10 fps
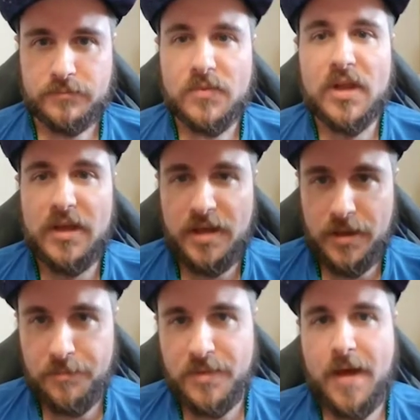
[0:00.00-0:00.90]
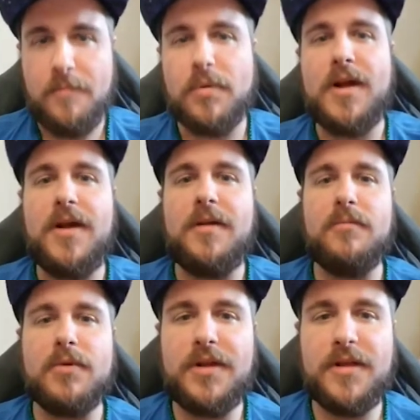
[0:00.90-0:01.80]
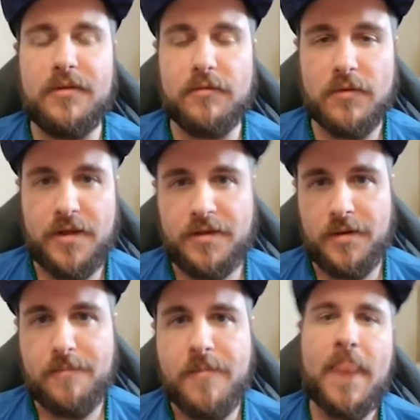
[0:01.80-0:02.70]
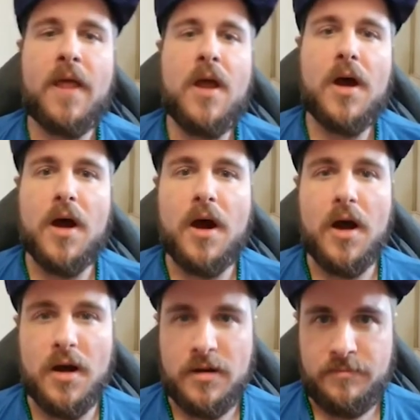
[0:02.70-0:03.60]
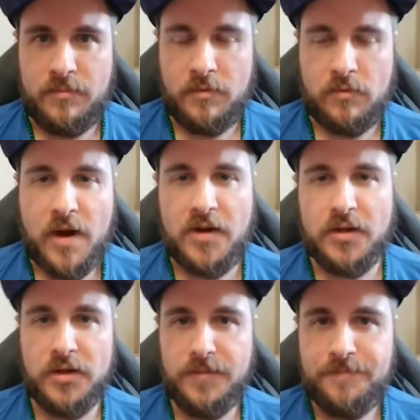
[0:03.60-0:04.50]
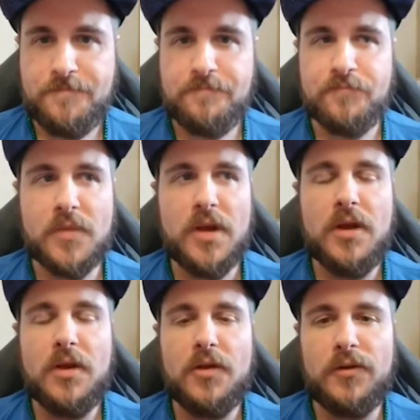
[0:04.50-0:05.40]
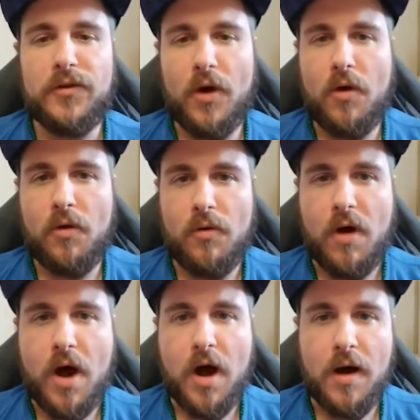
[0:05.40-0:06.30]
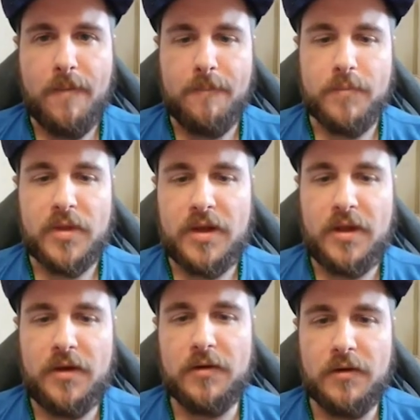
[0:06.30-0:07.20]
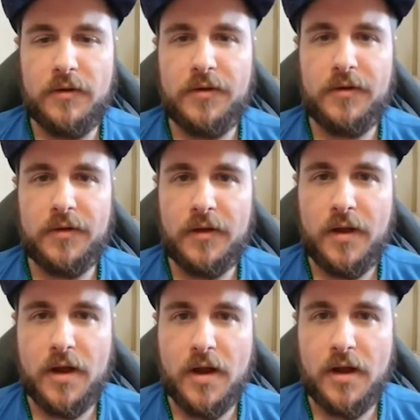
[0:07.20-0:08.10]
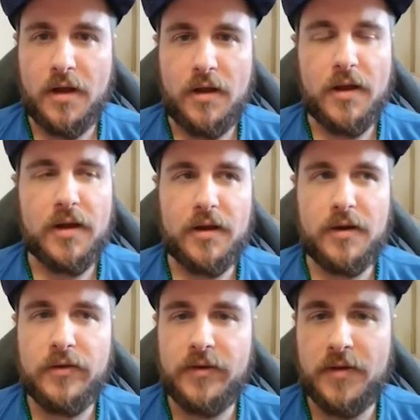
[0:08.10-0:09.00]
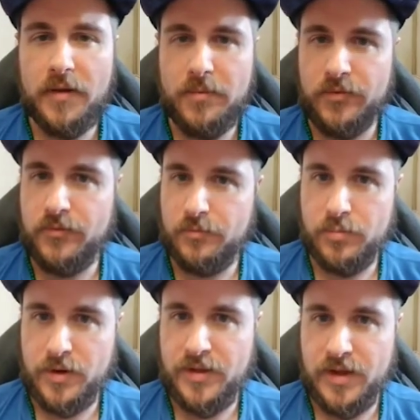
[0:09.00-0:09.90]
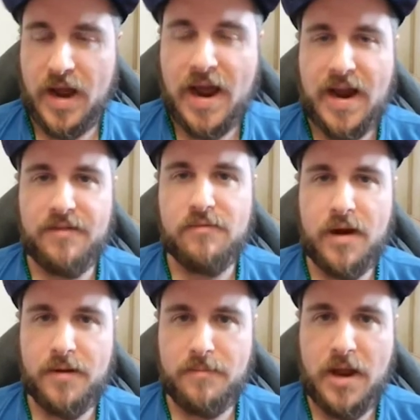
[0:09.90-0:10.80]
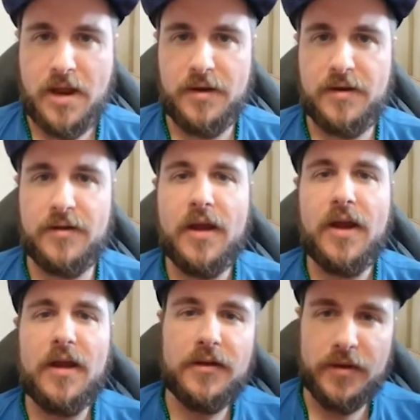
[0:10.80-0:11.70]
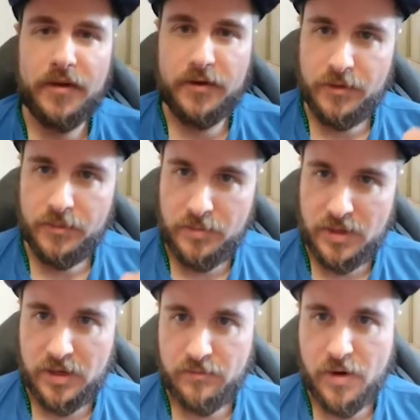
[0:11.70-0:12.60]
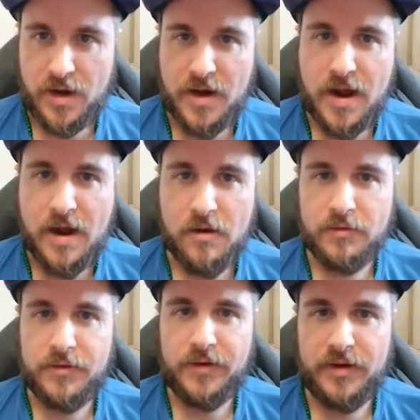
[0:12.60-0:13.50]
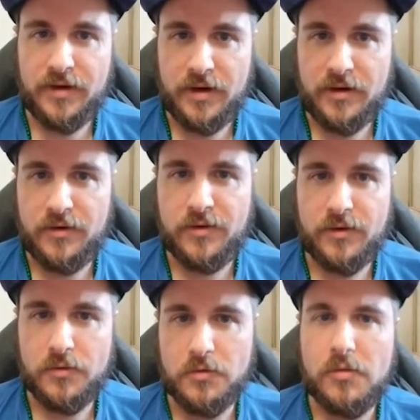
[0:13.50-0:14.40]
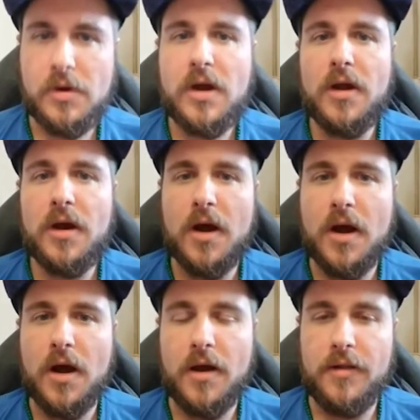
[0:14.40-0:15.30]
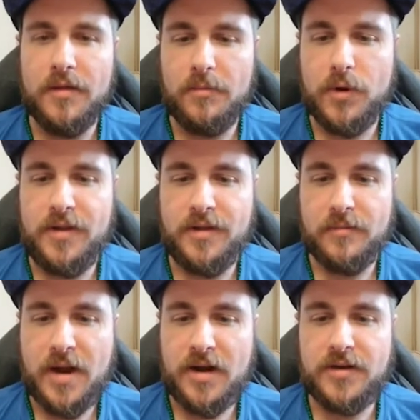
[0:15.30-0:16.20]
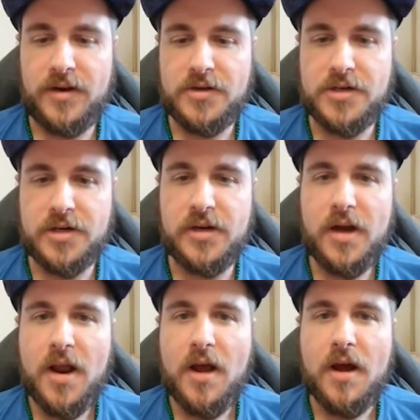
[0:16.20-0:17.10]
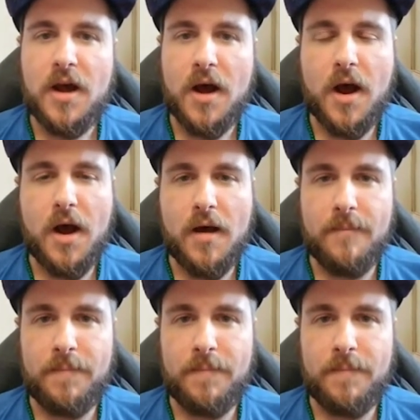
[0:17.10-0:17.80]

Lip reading: keep that breathing rhythm regular. So here's the type of breathing I recommend to begin right now to get into the breathing meditation. So